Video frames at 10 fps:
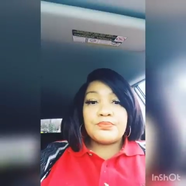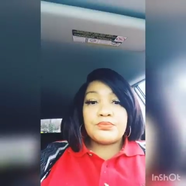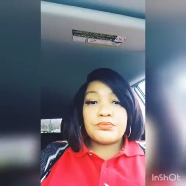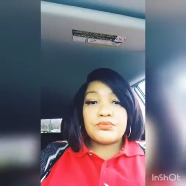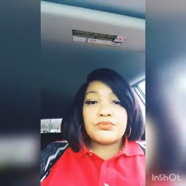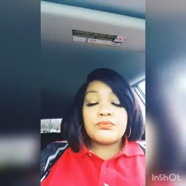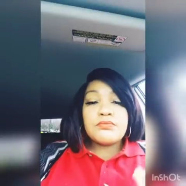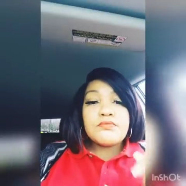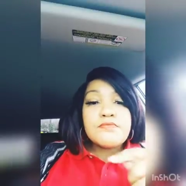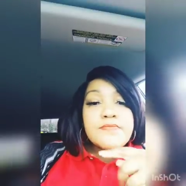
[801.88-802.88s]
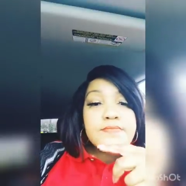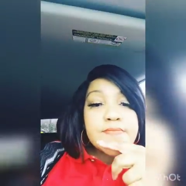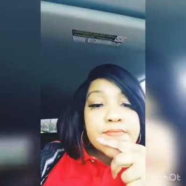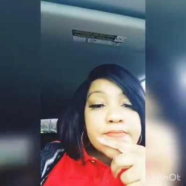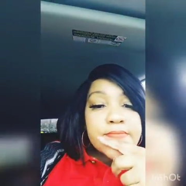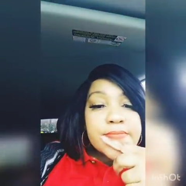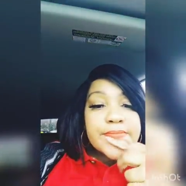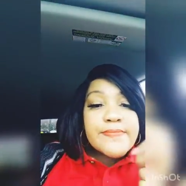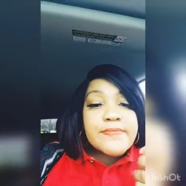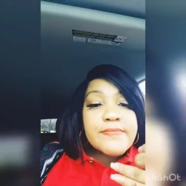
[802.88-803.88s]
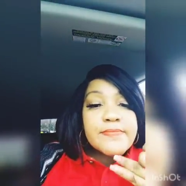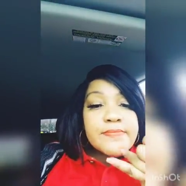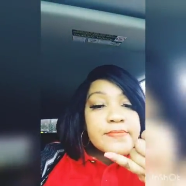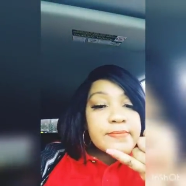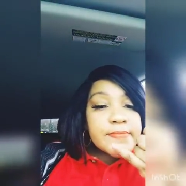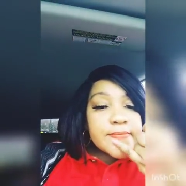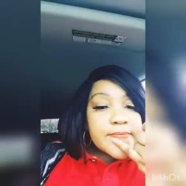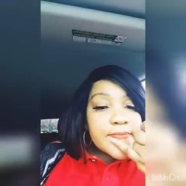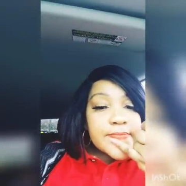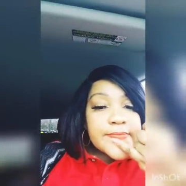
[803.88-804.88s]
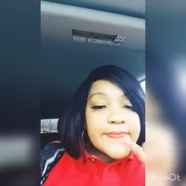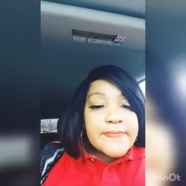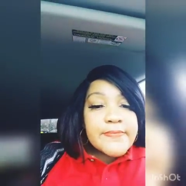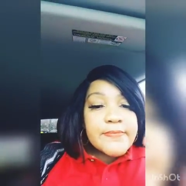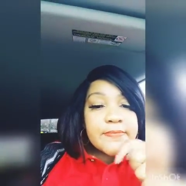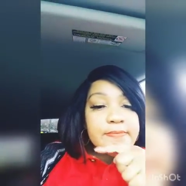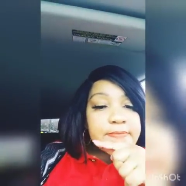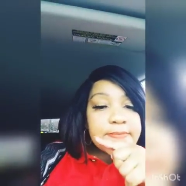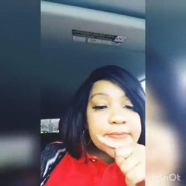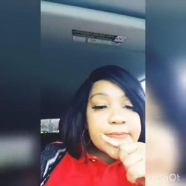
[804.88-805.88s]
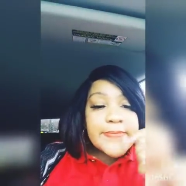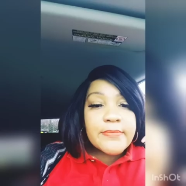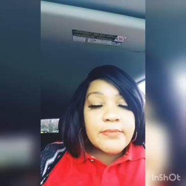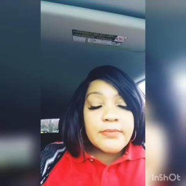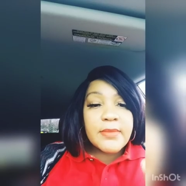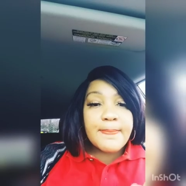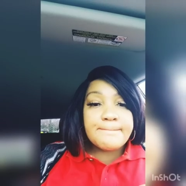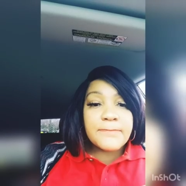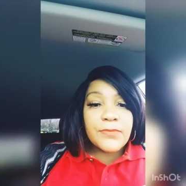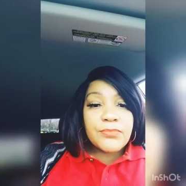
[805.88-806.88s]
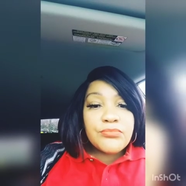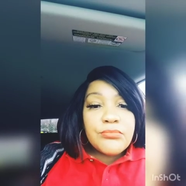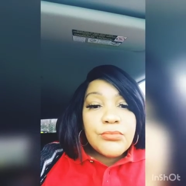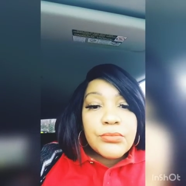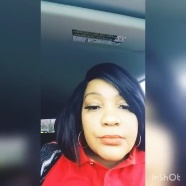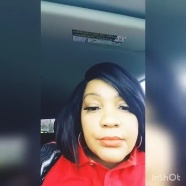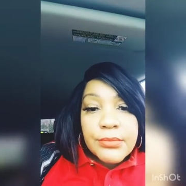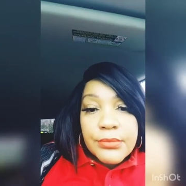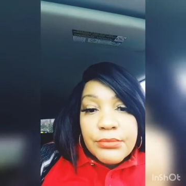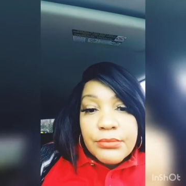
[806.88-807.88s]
Nobody speaks.